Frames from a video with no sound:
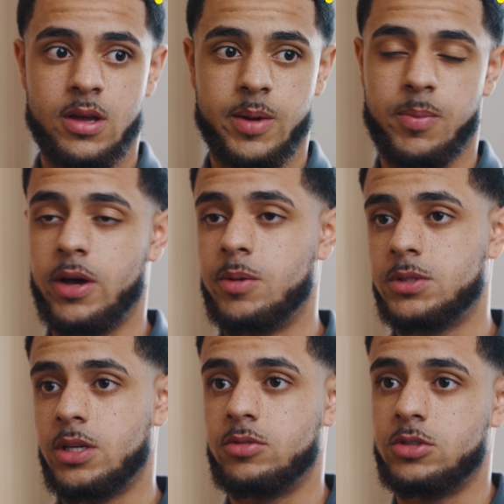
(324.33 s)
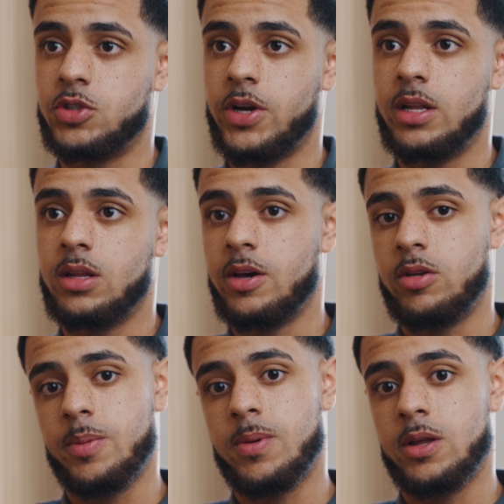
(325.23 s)
apply themselves in training, how
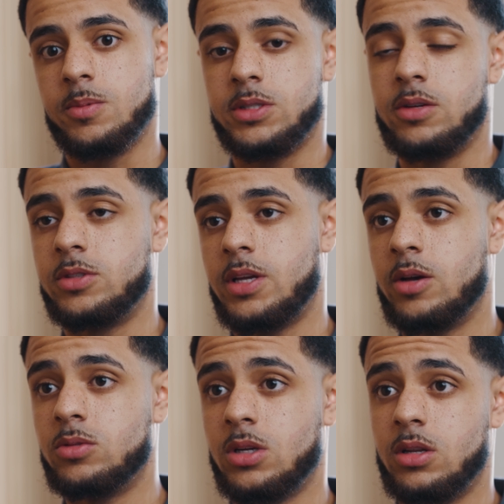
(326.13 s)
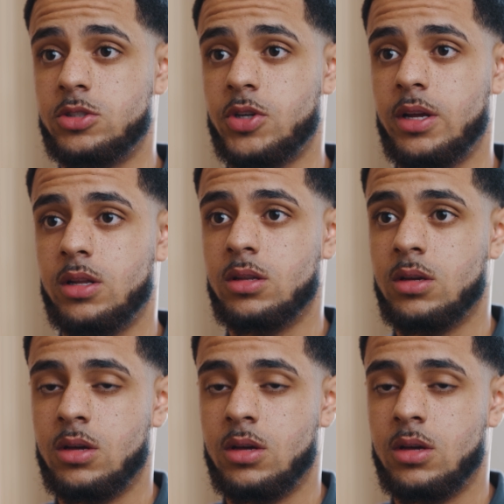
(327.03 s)
they apply themselves outside the training.